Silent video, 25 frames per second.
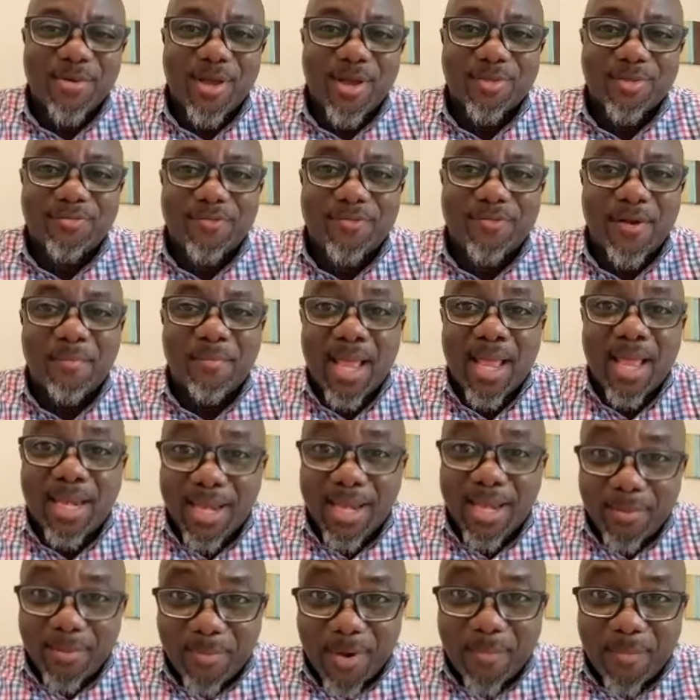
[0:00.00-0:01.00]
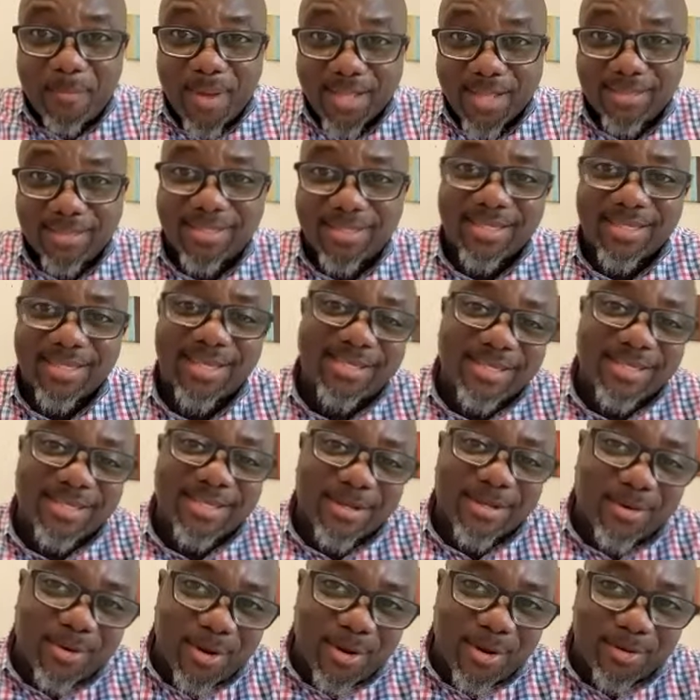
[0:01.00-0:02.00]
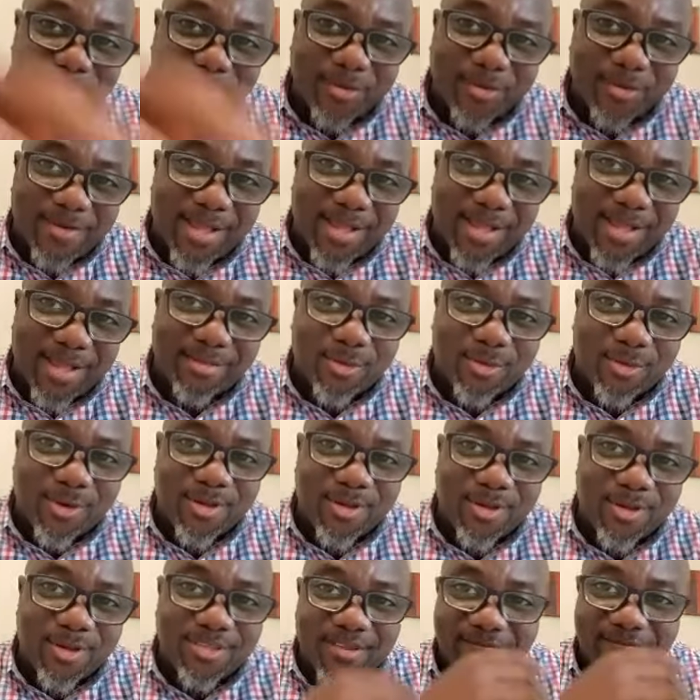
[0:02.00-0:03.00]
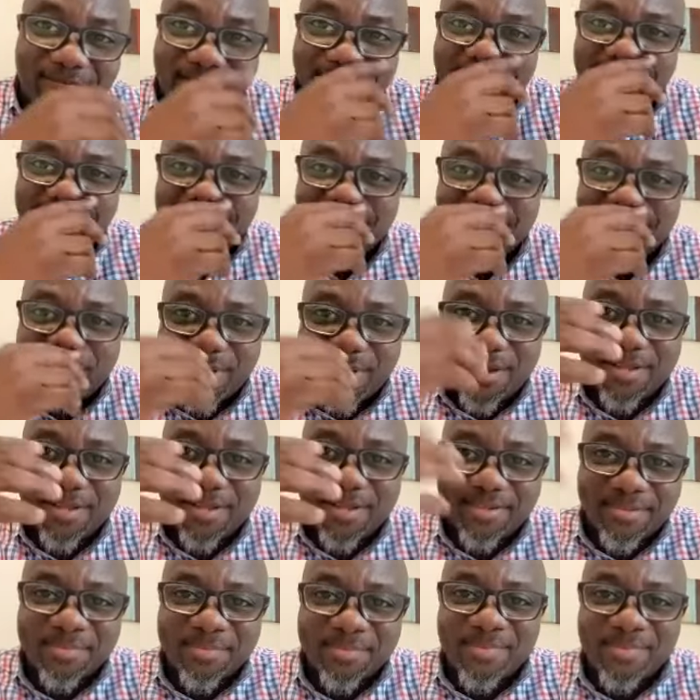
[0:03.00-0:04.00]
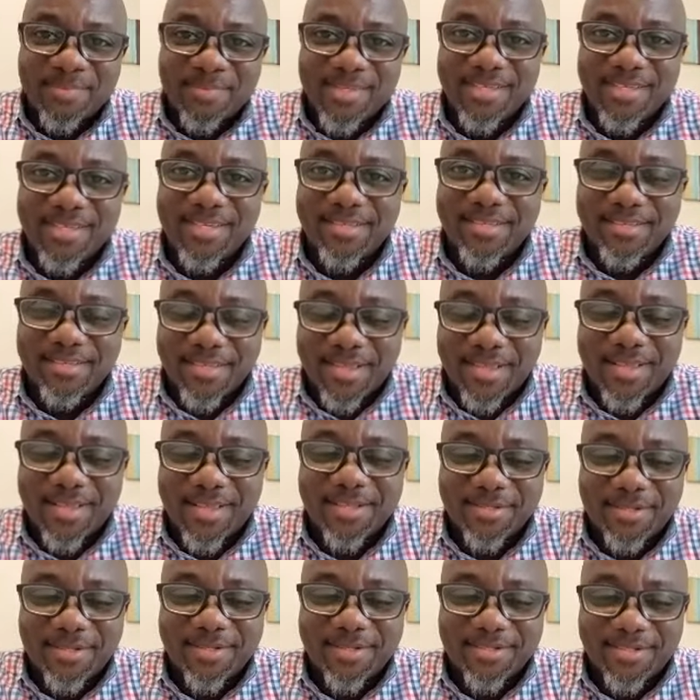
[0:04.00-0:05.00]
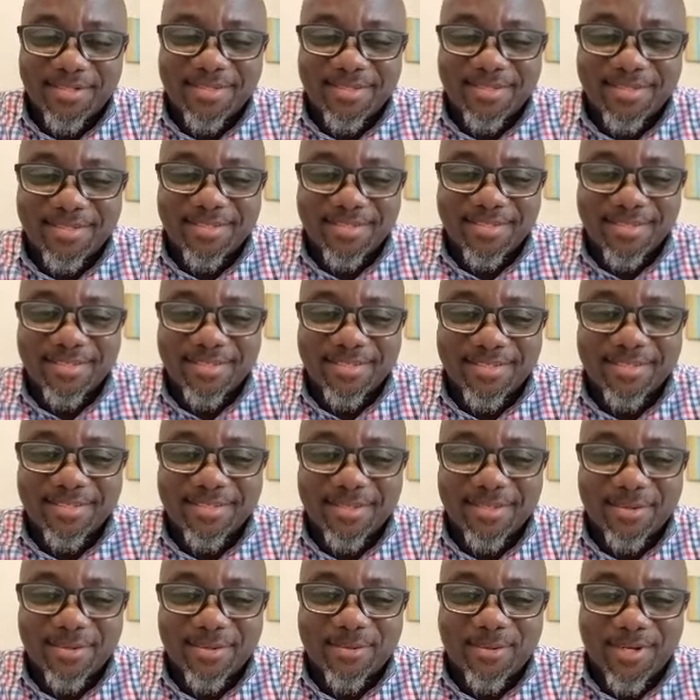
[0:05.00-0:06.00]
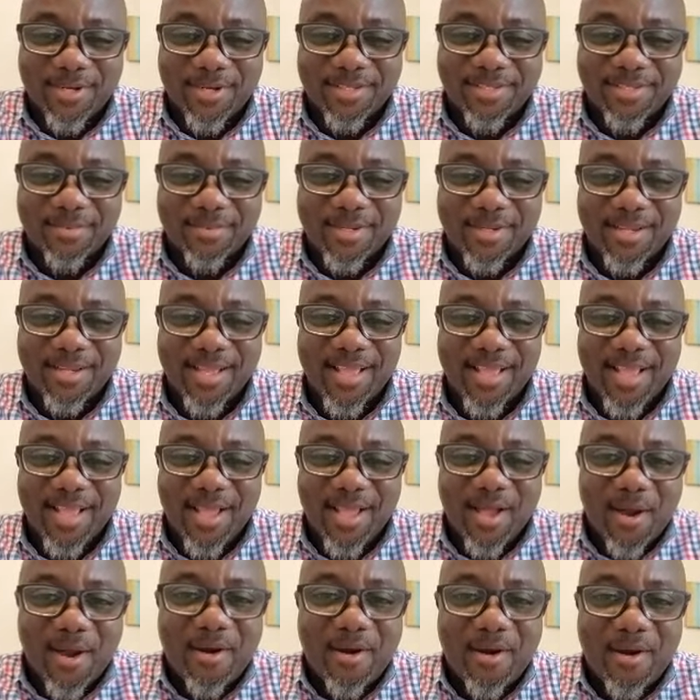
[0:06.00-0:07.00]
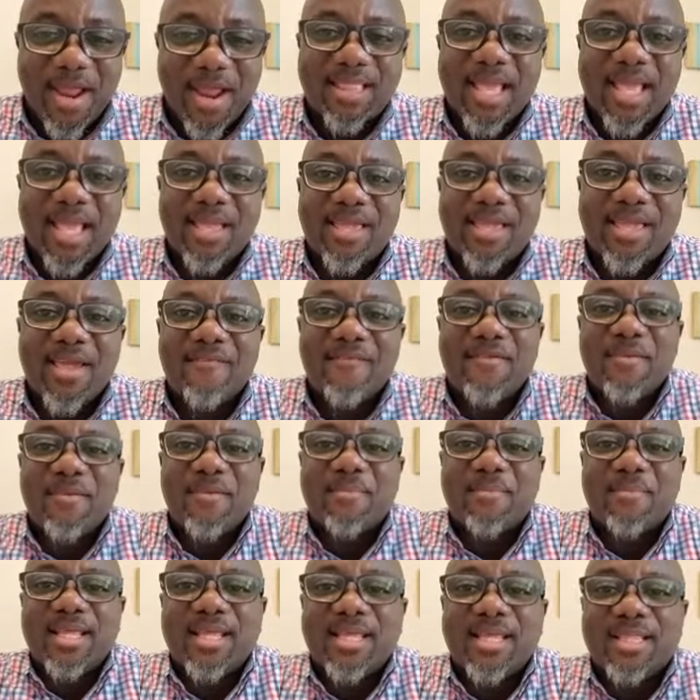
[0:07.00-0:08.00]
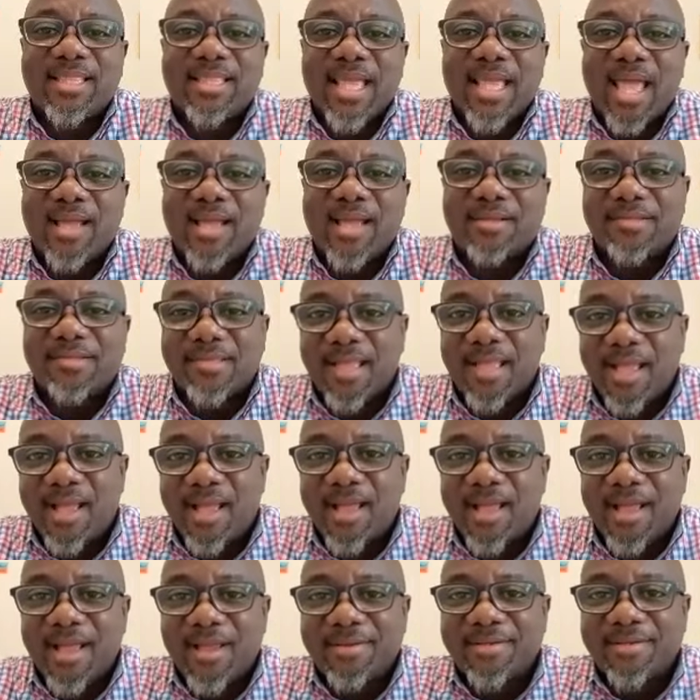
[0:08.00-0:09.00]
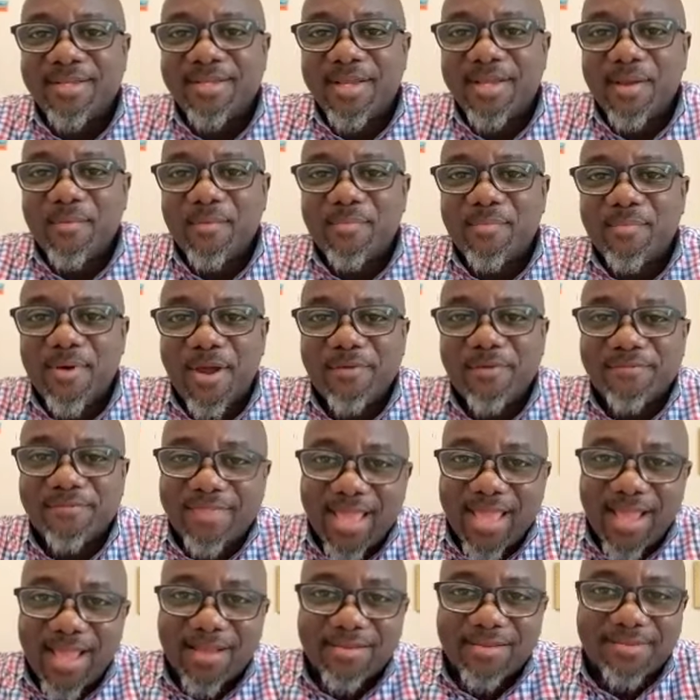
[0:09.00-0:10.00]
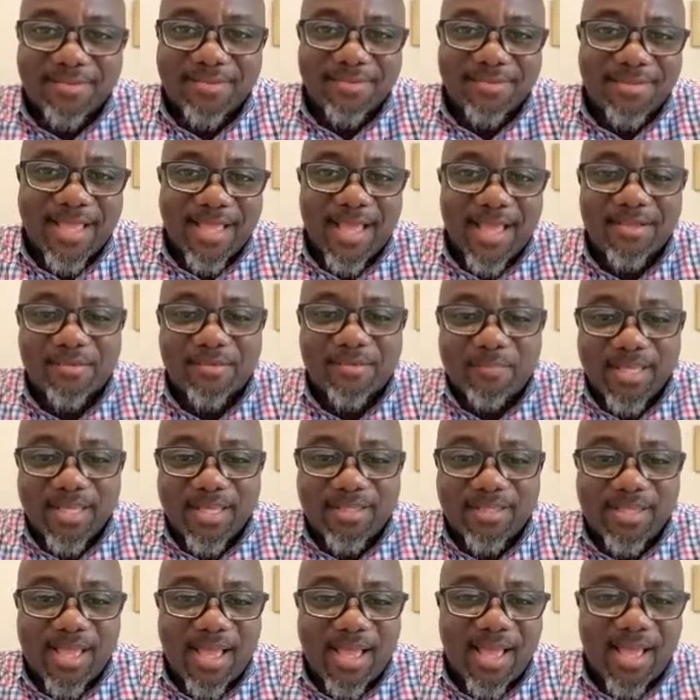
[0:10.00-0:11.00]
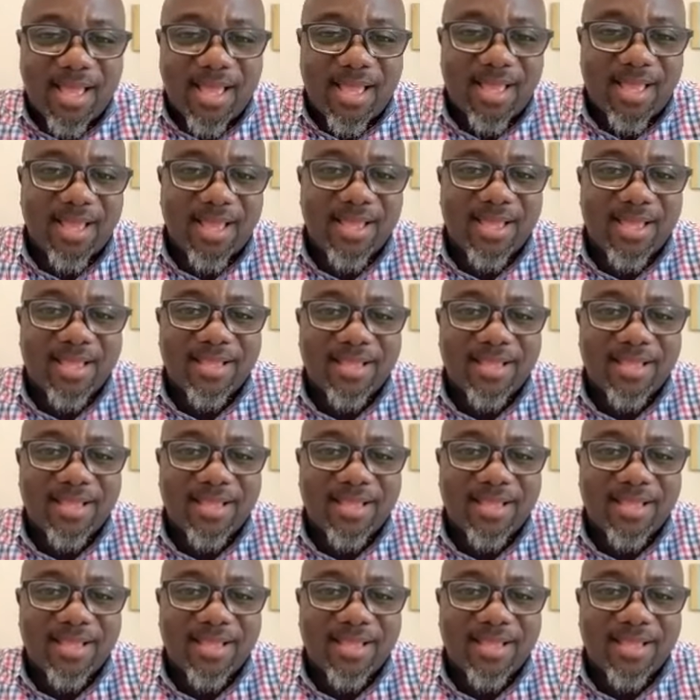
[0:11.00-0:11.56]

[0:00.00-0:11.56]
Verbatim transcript: so from my Labour Party, she crossed over to Conservative, but she's uh, she's, she's, she's a quality man. All right, thank you everybody. Thanks, uh, Prof. Thanks, thanks Peter.